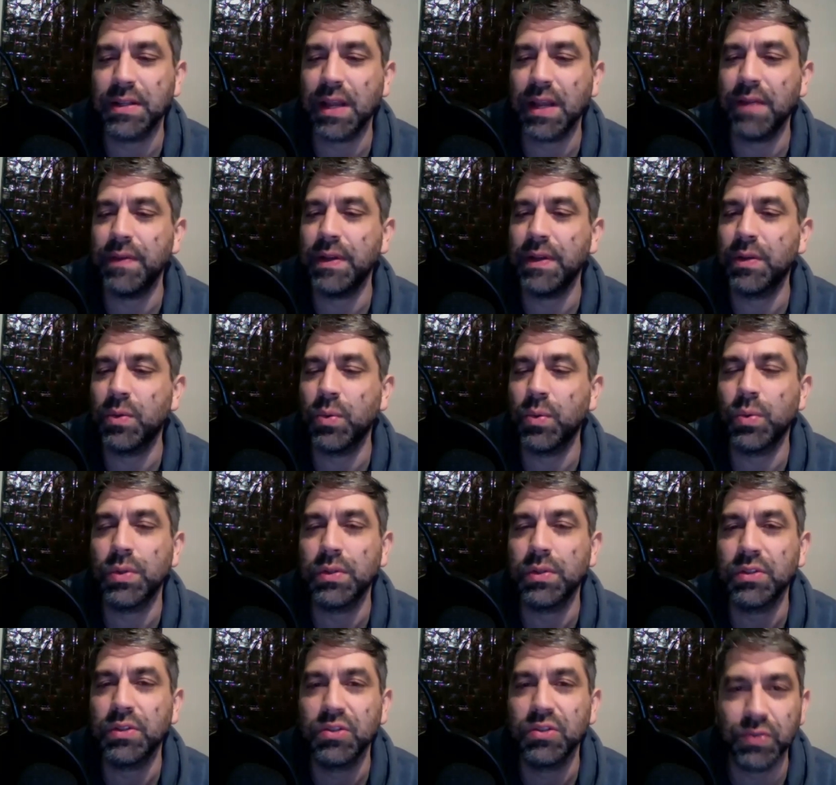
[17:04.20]
David
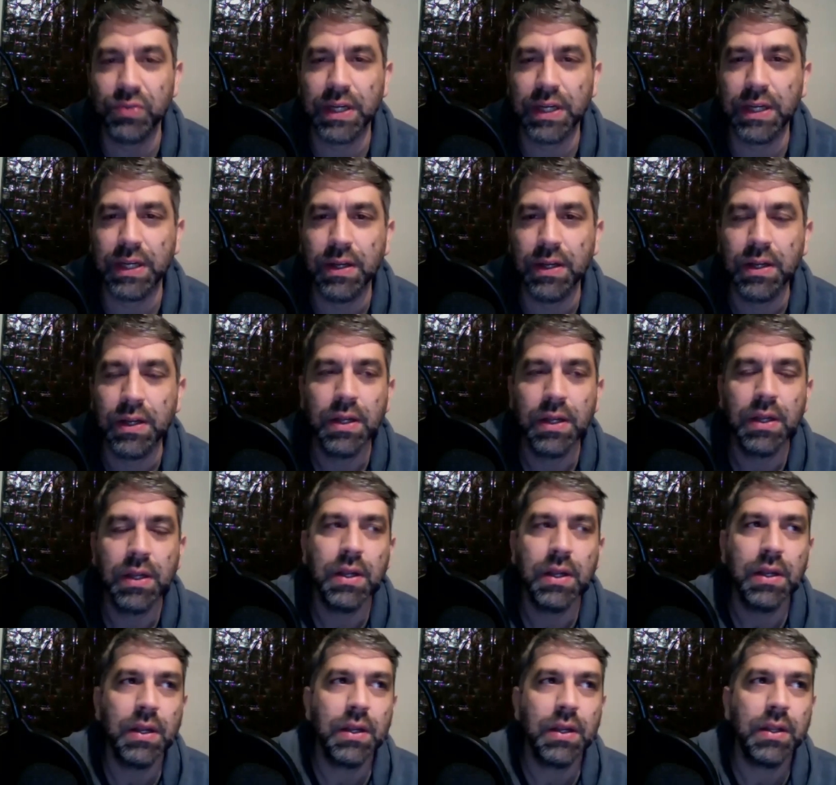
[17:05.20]
Gordon Green.
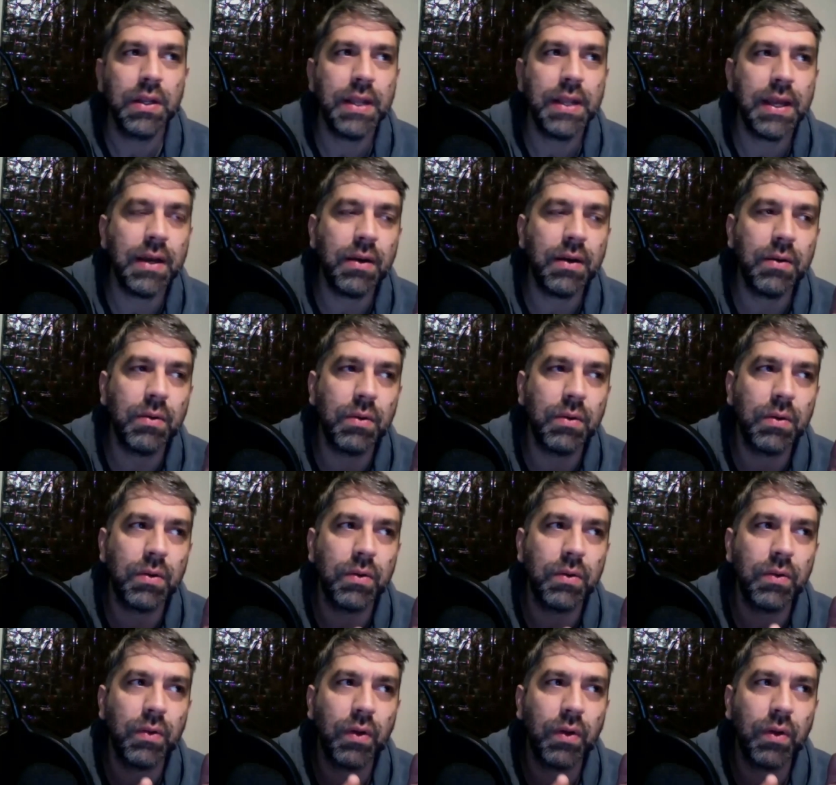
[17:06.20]
Now,
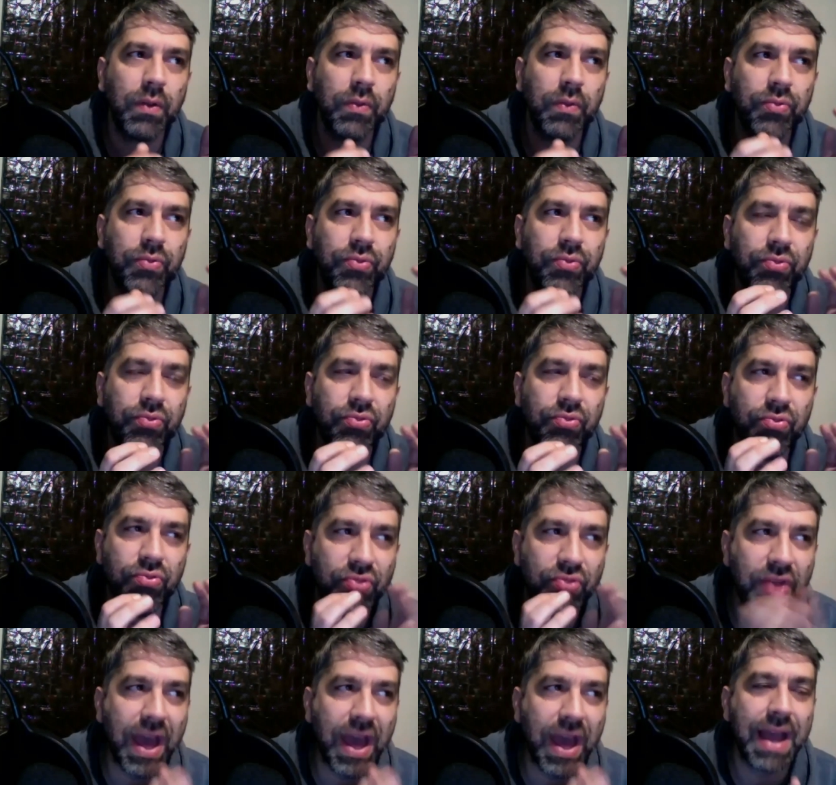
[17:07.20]

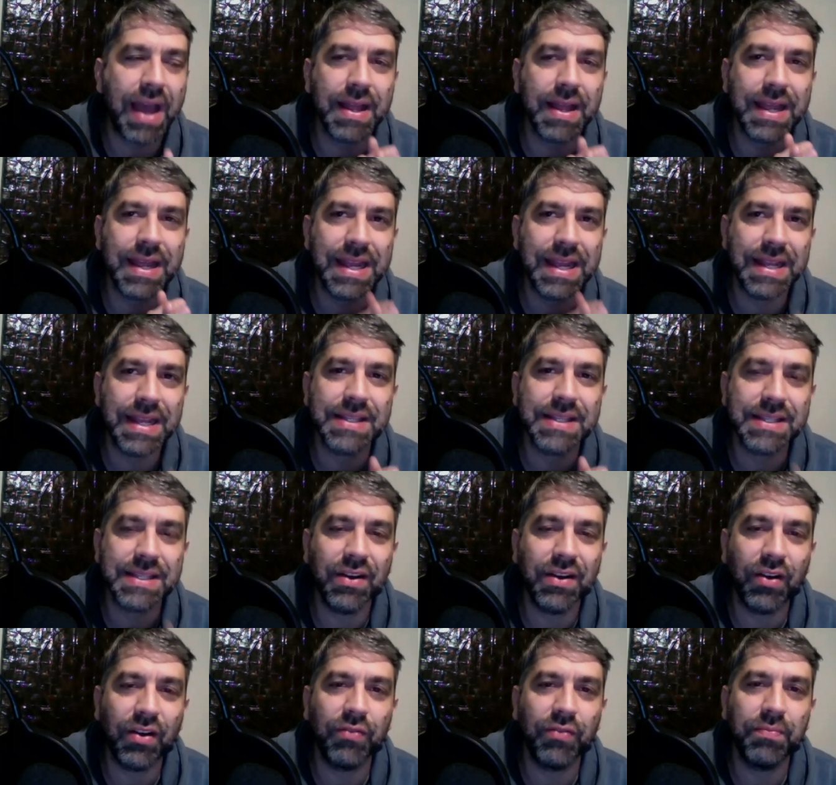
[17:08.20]
that in
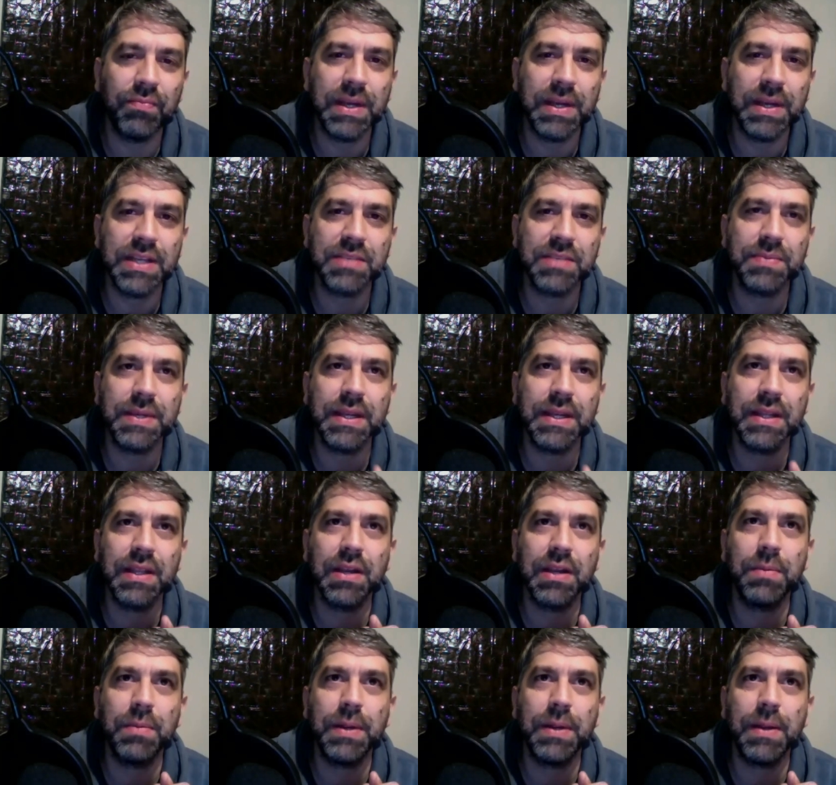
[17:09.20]
itself makes me a
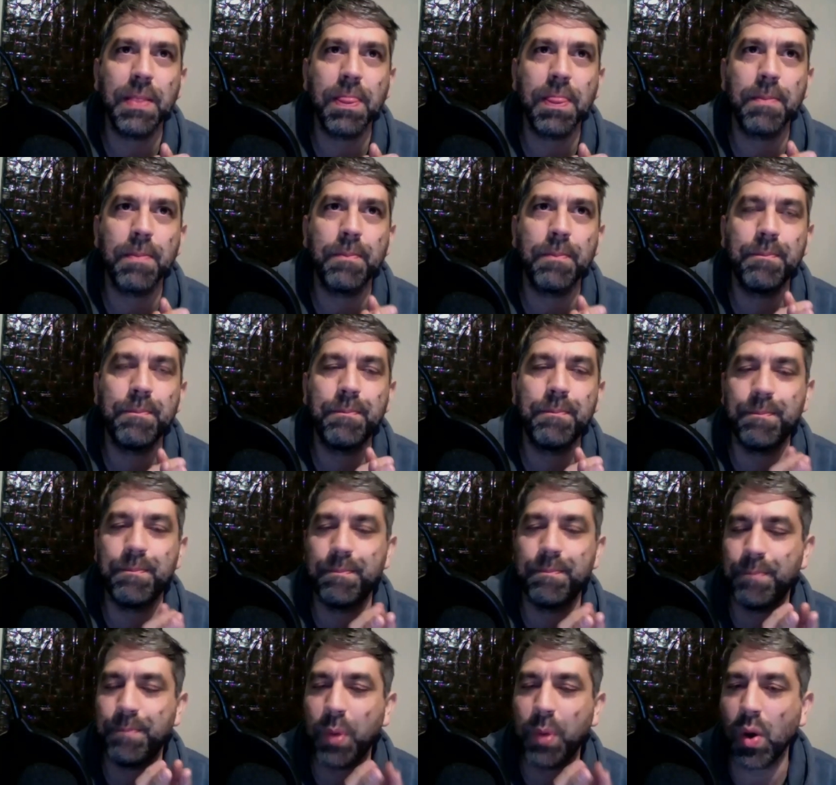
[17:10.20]
little bit
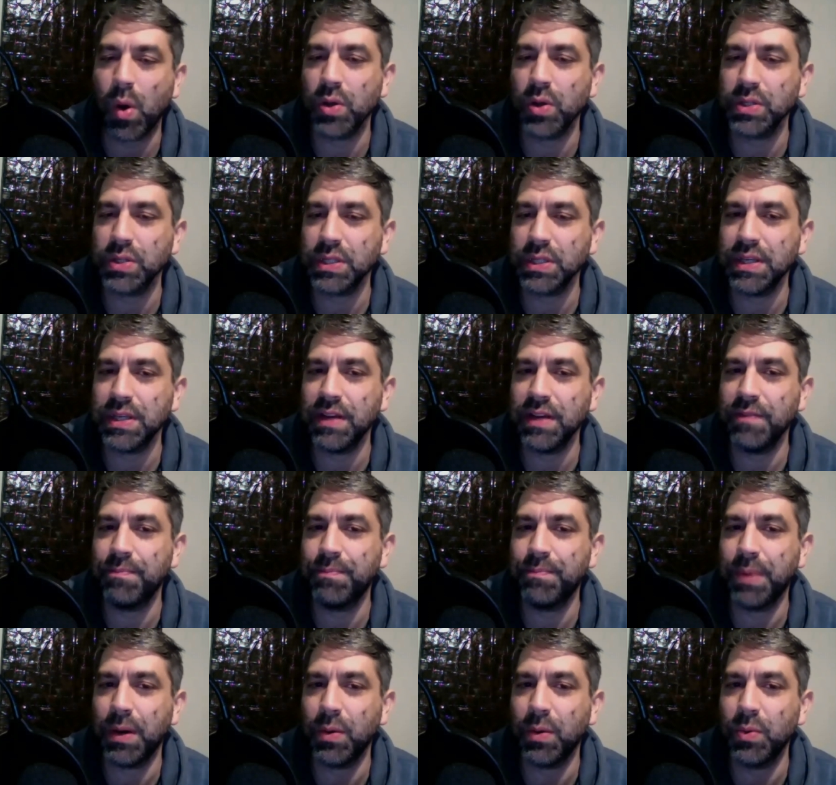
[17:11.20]
positive,
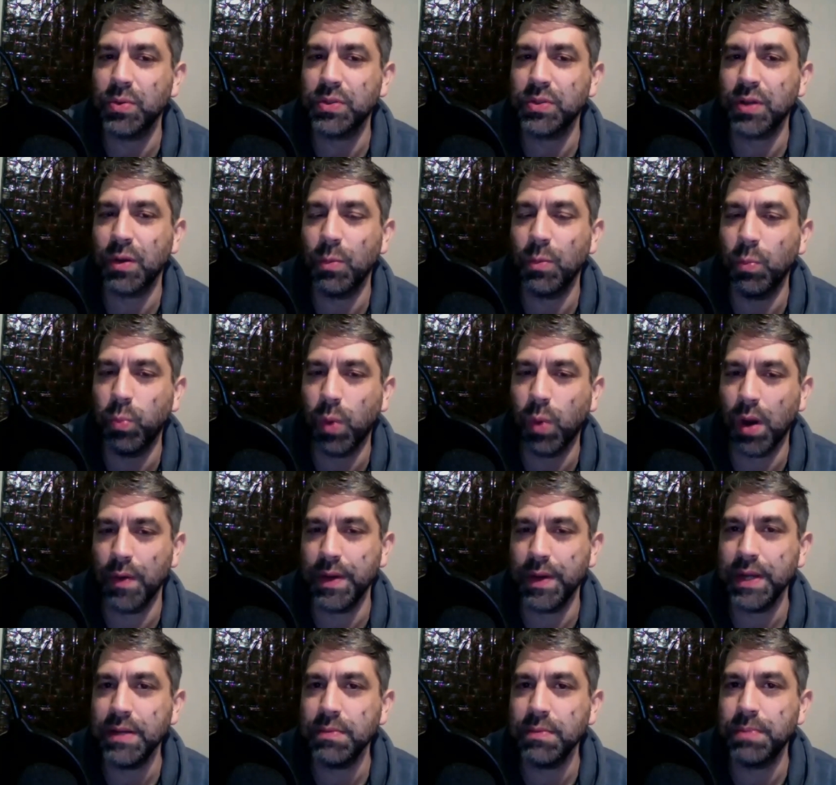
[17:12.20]
but also
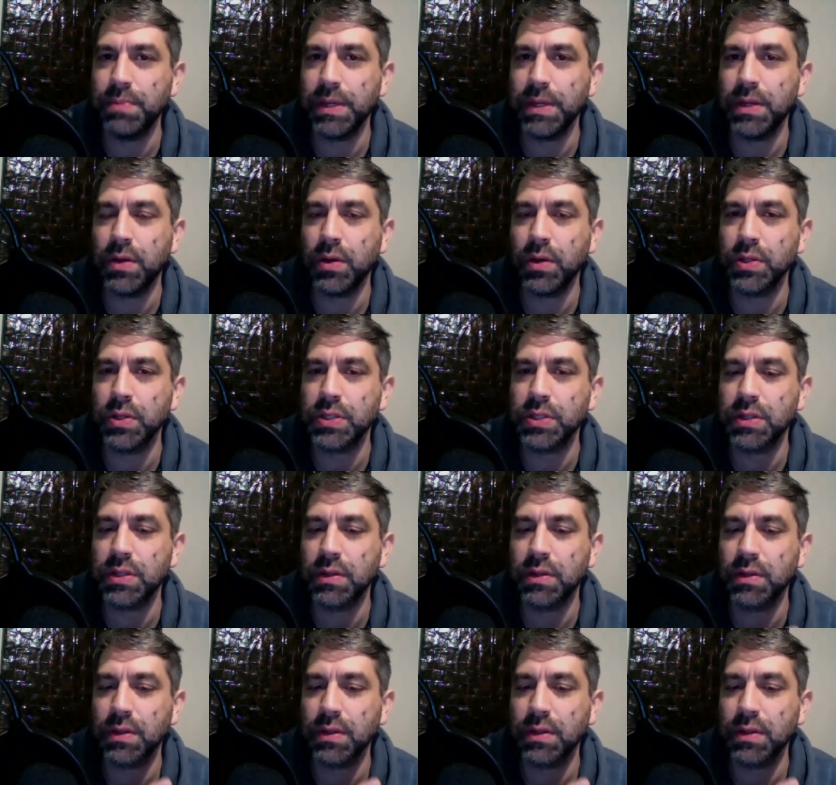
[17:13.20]
worried because